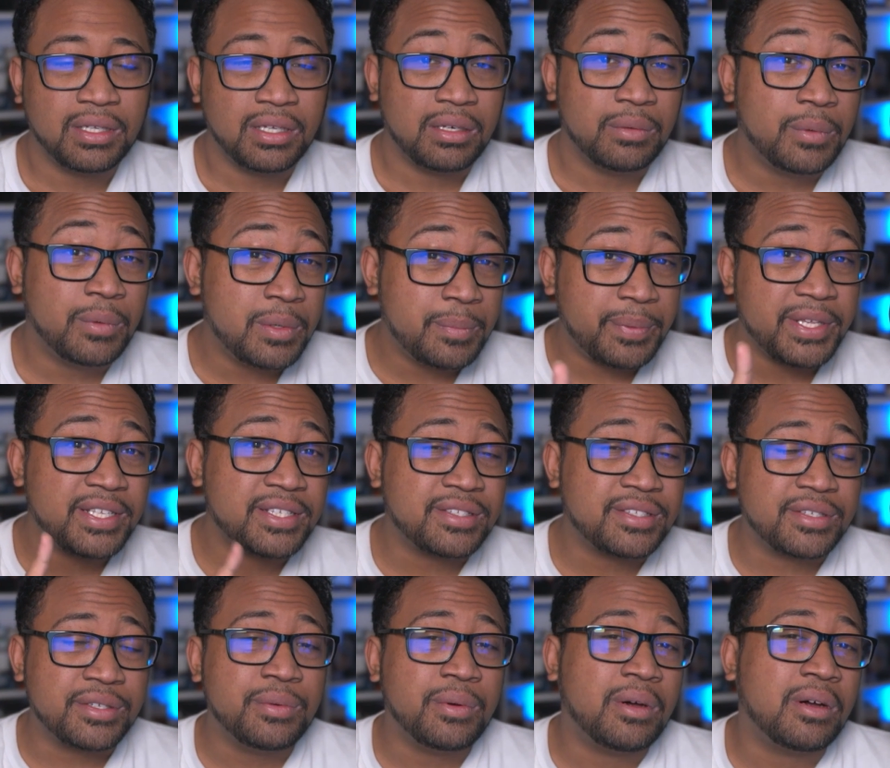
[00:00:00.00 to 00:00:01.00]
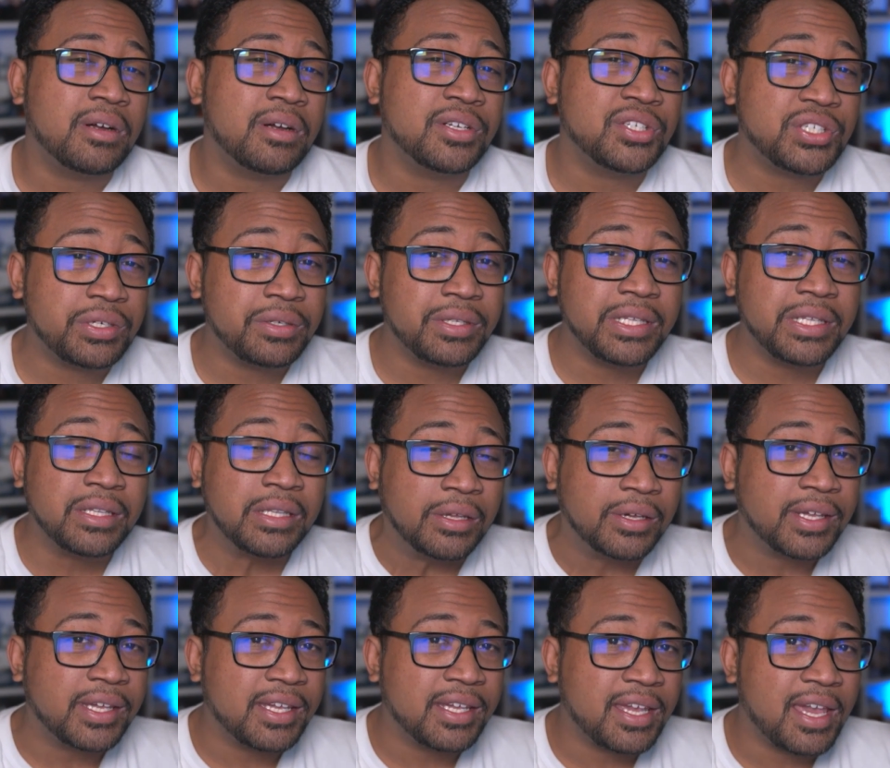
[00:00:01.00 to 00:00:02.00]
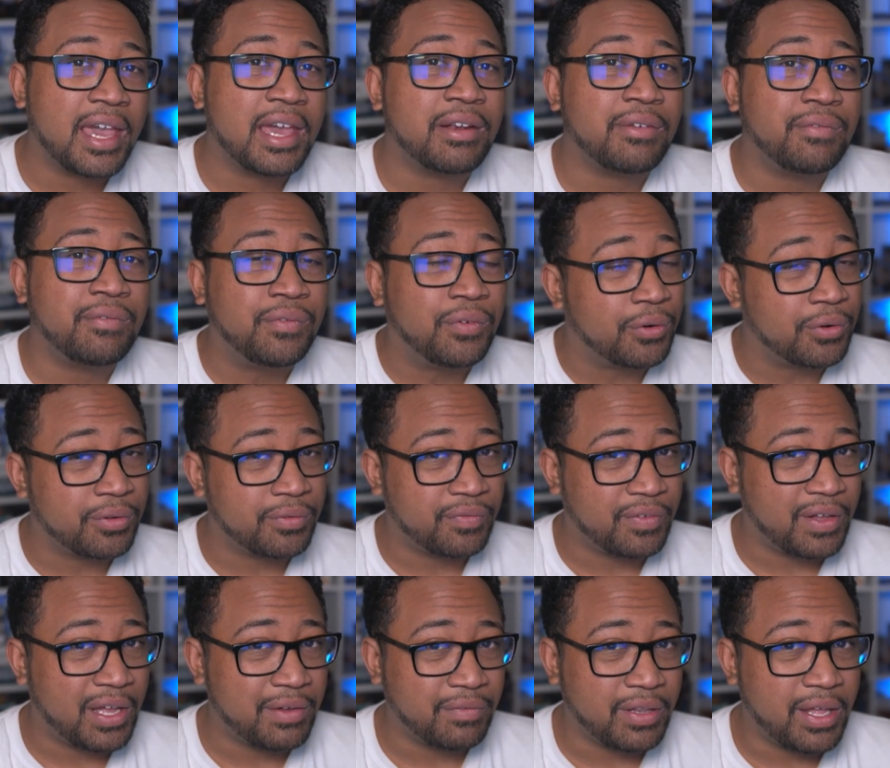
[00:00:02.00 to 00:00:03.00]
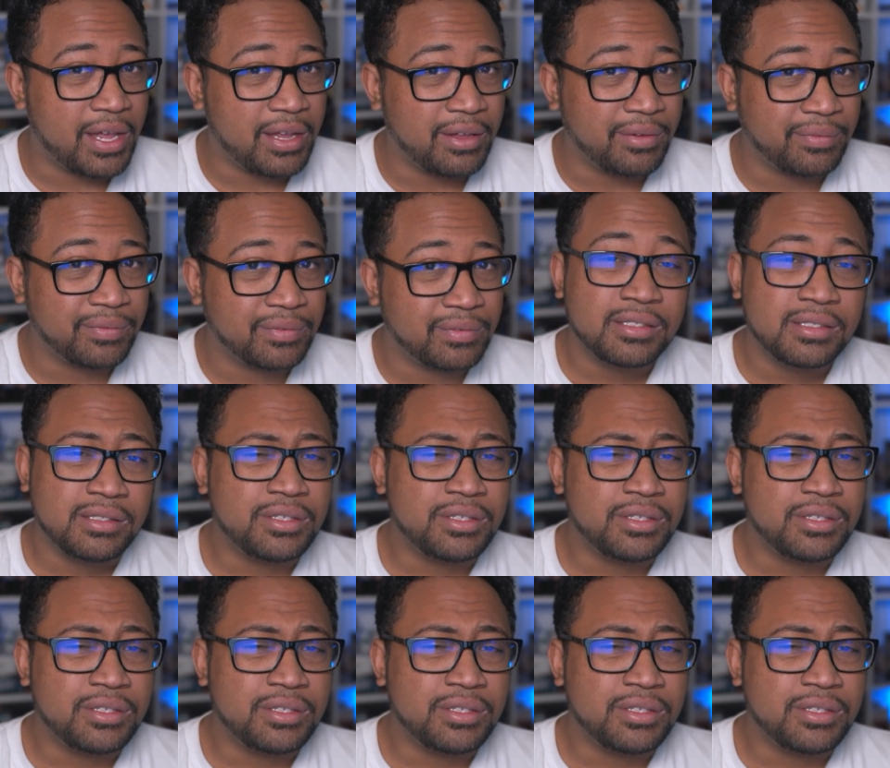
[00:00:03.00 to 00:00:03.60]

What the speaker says: In One Piece, you are generally looking at 4 to 5 life.